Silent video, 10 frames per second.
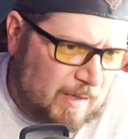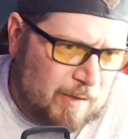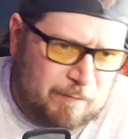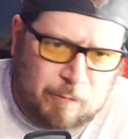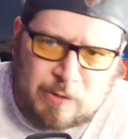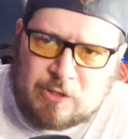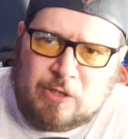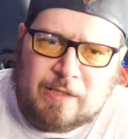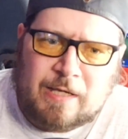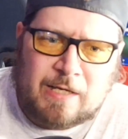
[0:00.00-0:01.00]

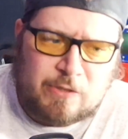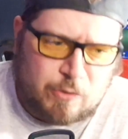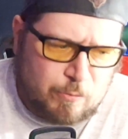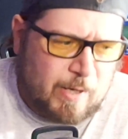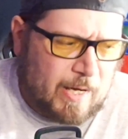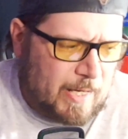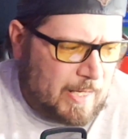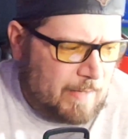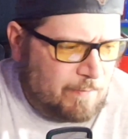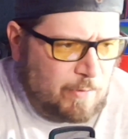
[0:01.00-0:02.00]
Unfortunately, I do not
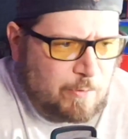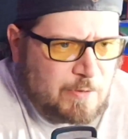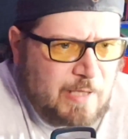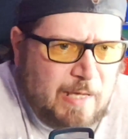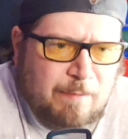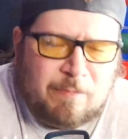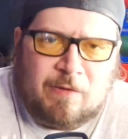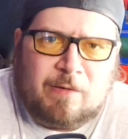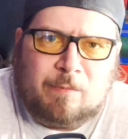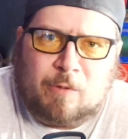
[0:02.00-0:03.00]
have those games
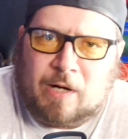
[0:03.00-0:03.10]
anymore.